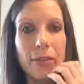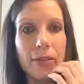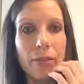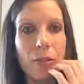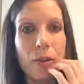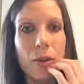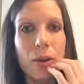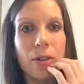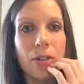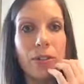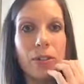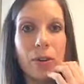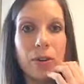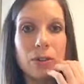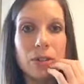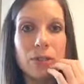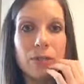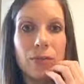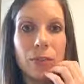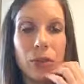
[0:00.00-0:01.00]
for those
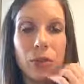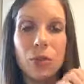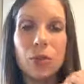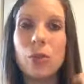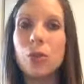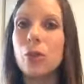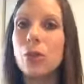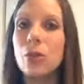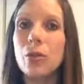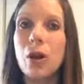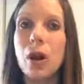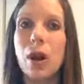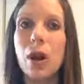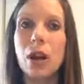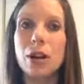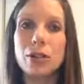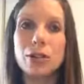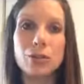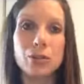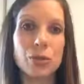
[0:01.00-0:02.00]
of you who
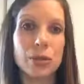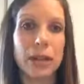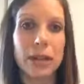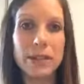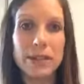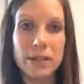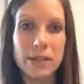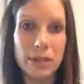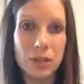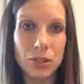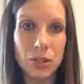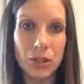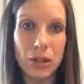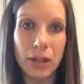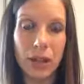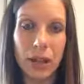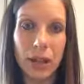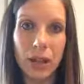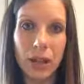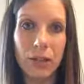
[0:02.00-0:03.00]
are
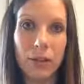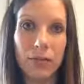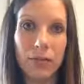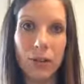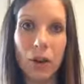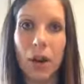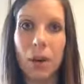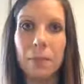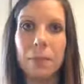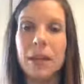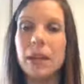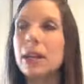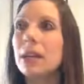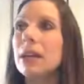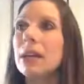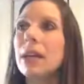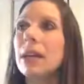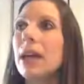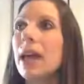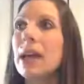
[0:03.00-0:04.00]
transitioning from
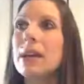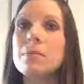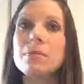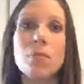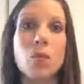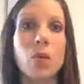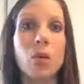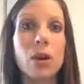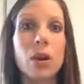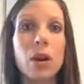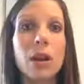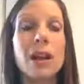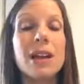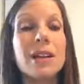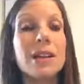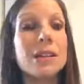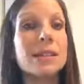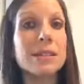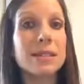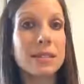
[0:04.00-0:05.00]
eating a more
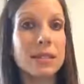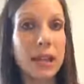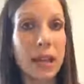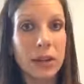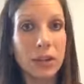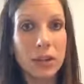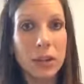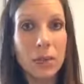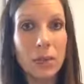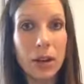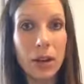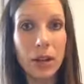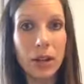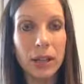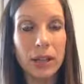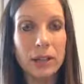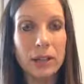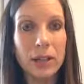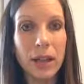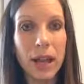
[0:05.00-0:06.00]
standard
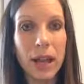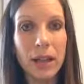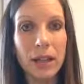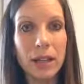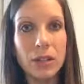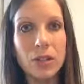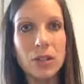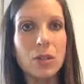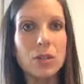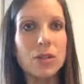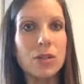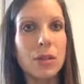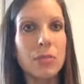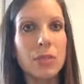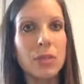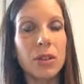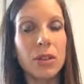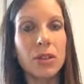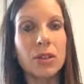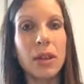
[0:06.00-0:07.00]
American diet to
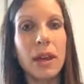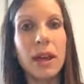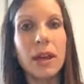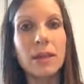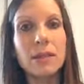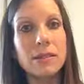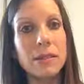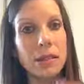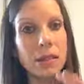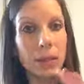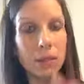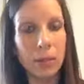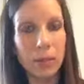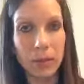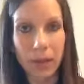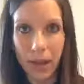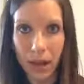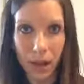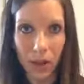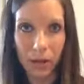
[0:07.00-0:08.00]
something that is a little
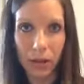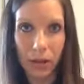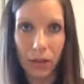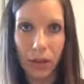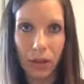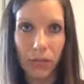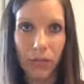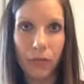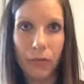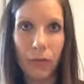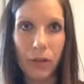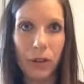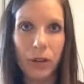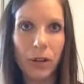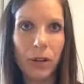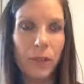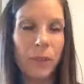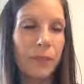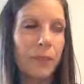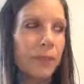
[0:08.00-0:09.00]
bit healthier for you.